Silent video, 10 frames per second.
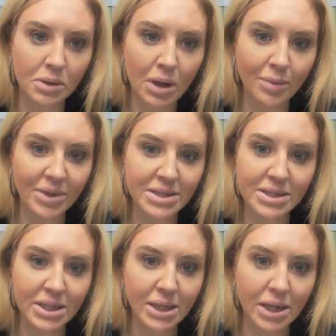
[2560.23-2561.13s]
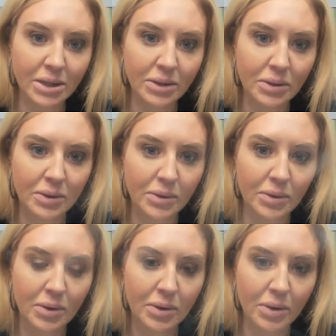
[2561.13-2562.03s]
I'm not seeing it.
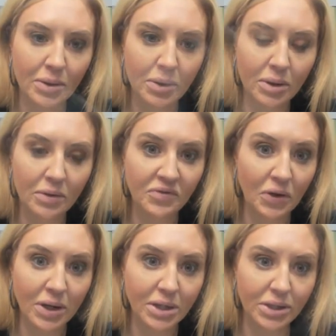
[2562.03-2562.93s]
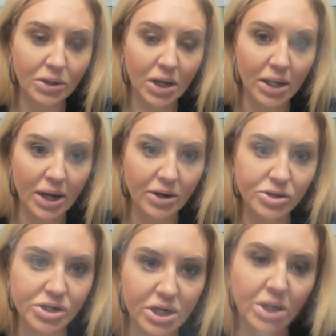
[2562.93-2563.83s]
Very clear cut
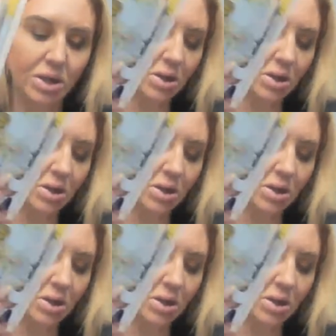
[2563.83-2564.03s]
energy